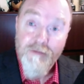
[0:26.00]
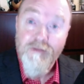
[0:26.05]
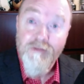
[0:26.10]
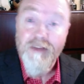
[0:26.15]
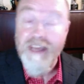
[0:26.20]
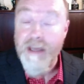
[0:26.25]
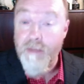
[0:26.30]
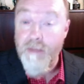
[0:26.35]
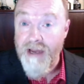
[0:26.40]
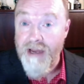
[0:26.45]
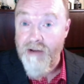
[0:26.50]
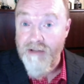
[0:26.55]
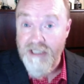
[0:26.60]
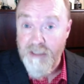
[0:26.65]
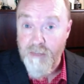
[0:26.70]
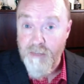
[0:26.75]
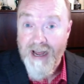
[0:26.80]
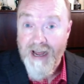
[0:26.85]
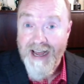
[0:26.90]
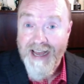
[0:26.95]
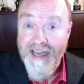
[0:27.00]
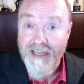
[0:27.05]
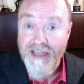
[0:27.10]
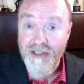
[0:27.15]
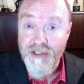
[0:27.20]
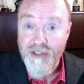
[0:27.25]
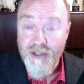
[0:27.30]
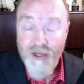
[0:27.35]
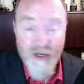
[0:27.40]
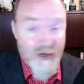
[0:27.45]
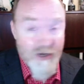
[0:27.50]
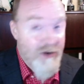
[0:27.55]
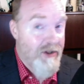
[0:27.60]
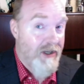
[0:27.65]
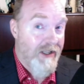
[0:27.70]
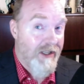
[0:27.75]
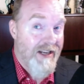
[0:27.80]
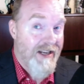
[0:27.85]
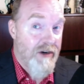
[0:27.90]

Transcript: female spies under the